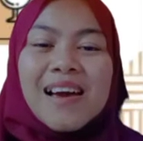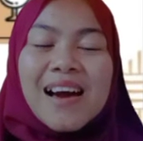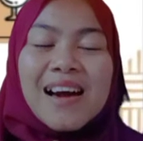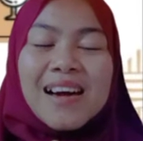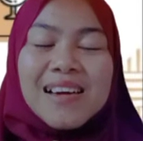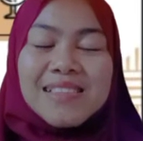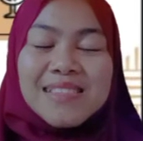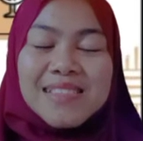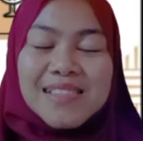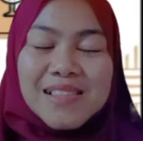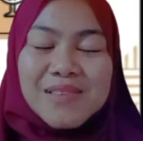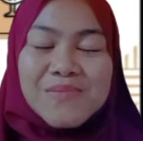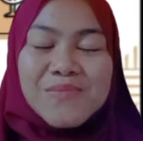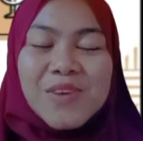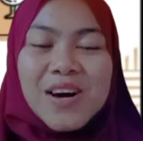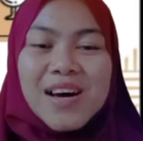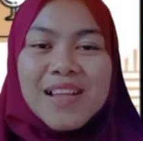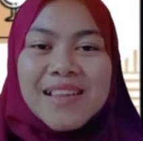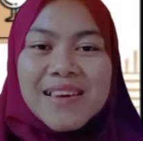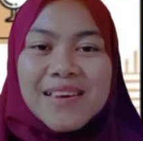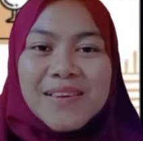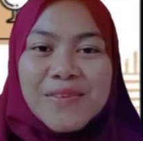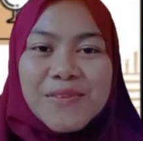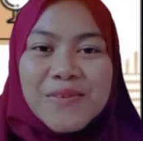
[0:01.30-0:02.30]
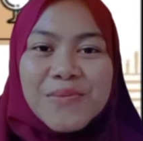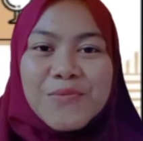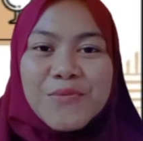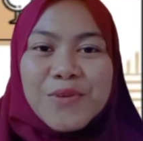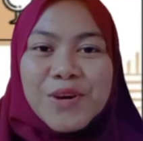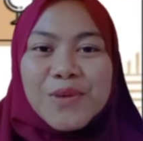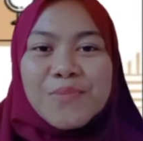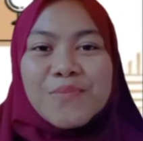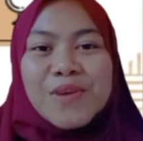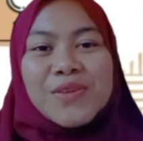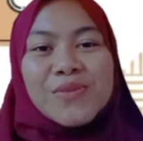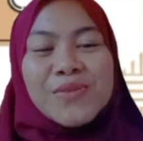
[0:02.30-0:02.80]
Assalamualaikum
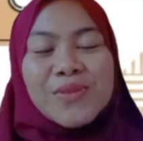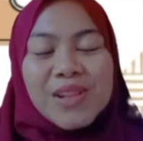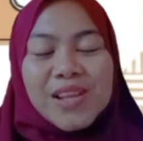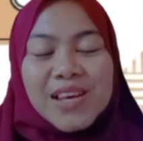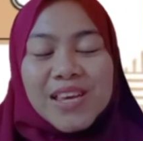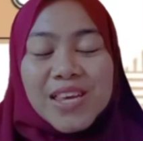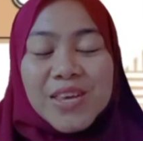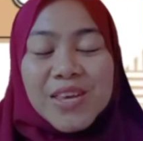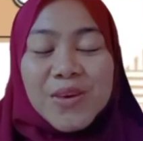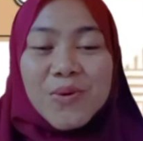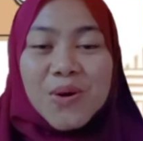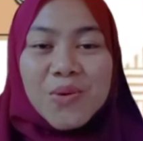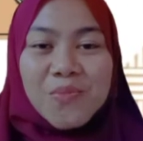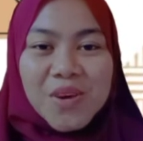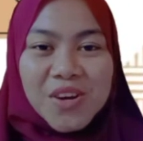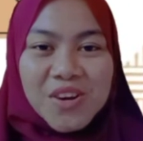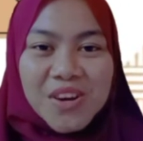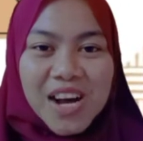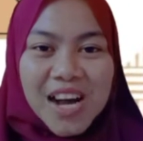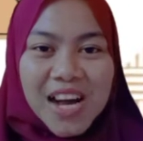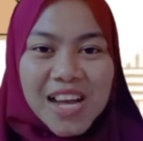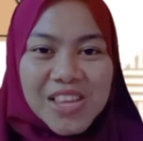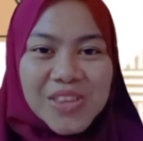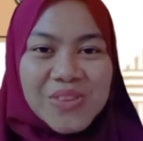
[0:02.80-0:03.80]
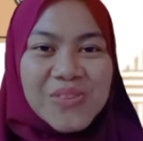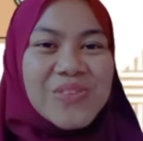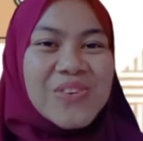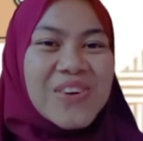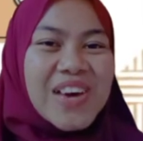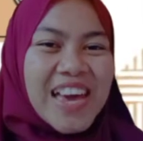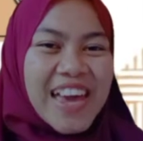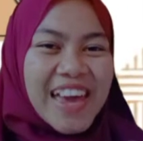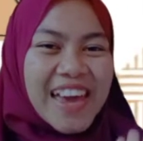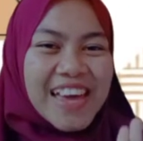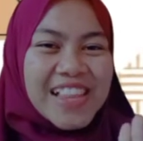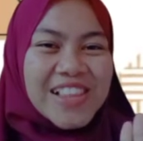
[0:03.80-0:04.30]
warahmatullahi wabarakatuh.
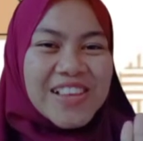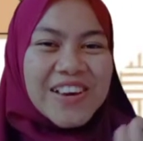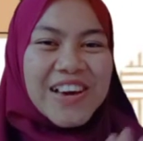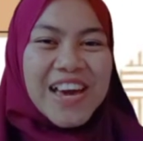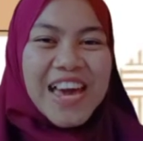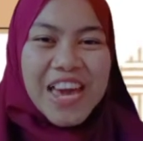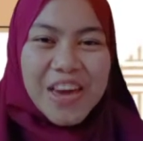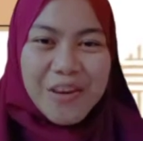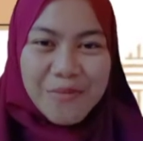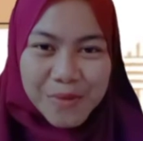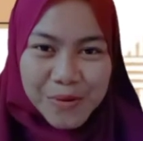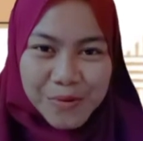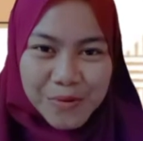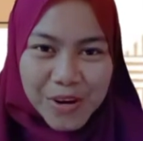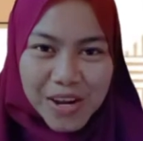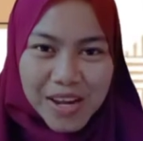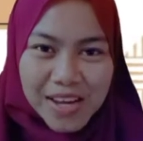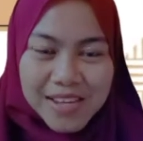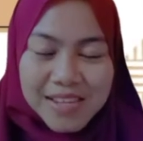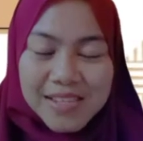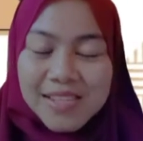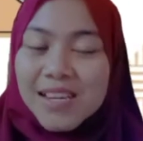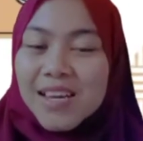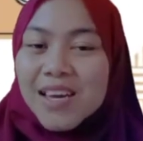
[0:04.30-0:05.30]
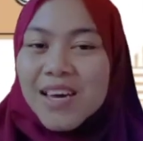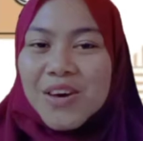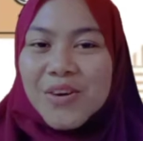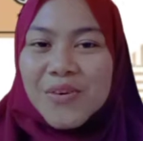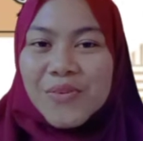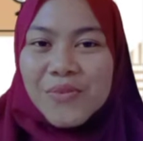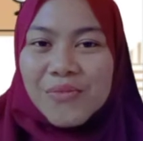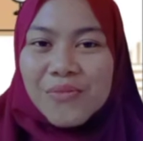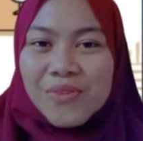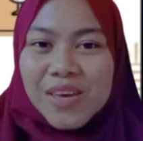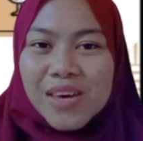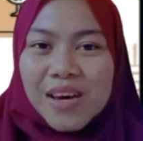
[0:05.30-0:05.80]
Hello everyone.
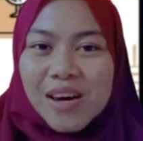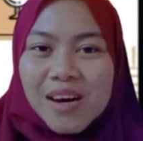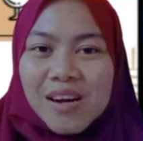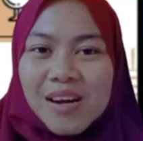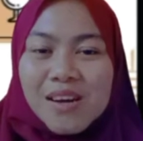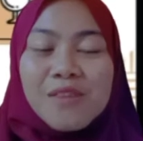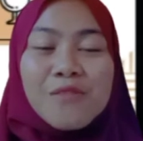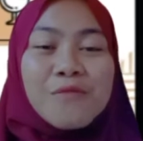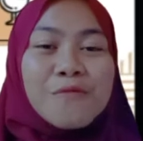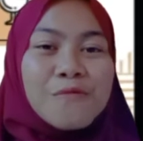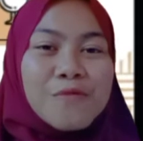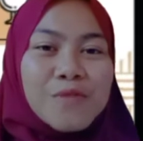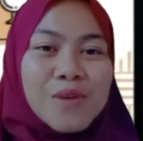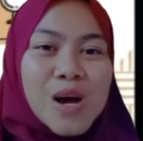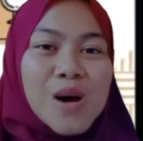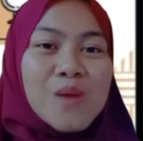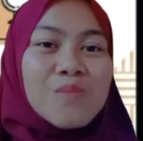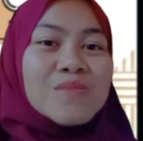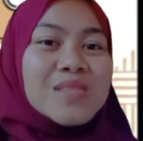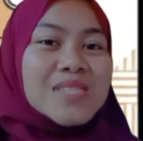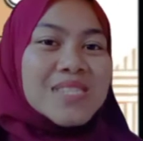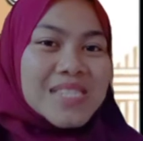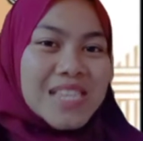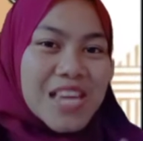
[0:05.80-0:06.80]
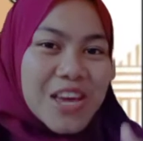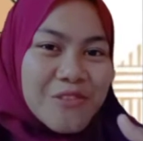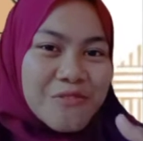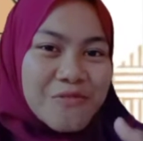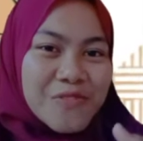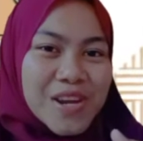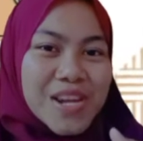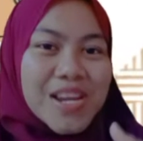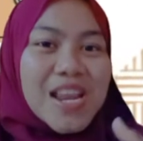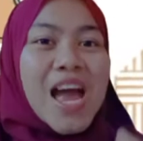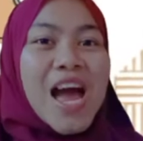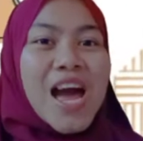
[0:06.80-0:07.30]
We are from
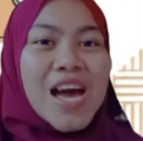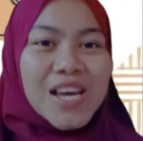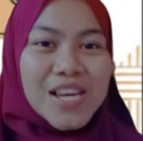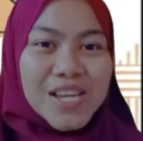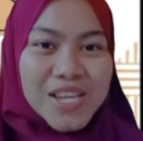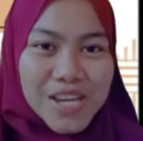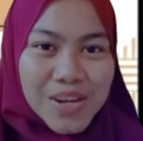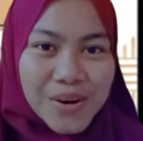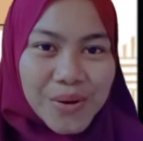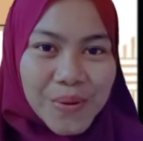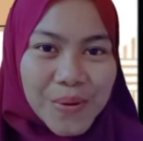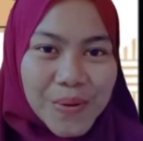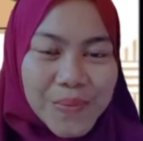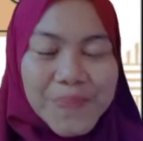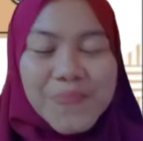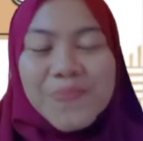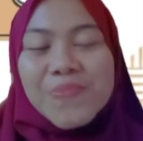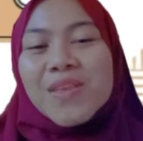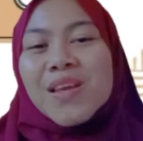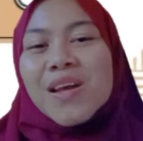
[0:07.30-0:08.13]
7 group.